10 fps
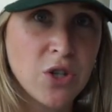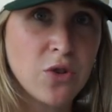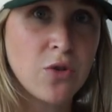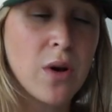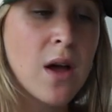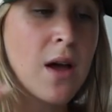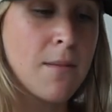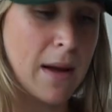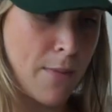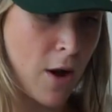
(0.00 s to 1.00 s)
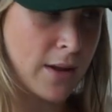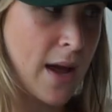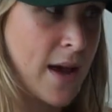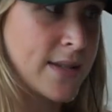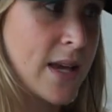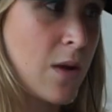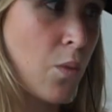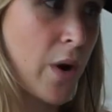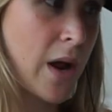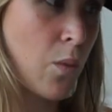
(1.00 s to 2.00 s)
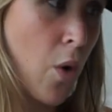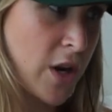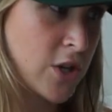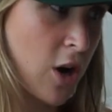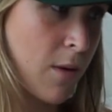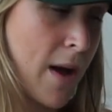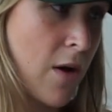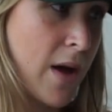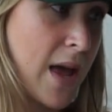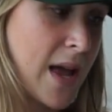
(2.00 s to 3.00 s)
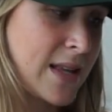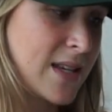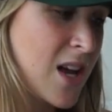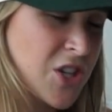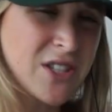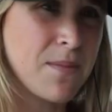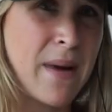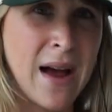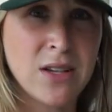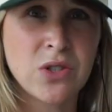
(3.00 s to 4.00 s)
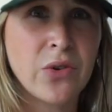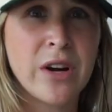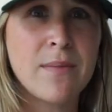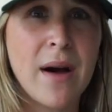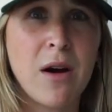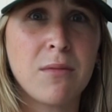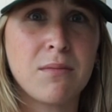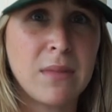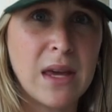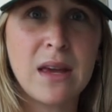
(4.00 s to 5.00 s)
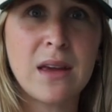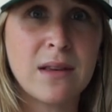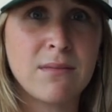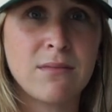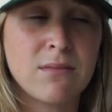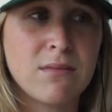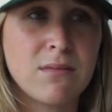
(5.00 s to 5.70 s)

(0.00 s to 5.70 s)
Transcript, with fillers: to my podcast and what I want to talk about, and just a backstory about me and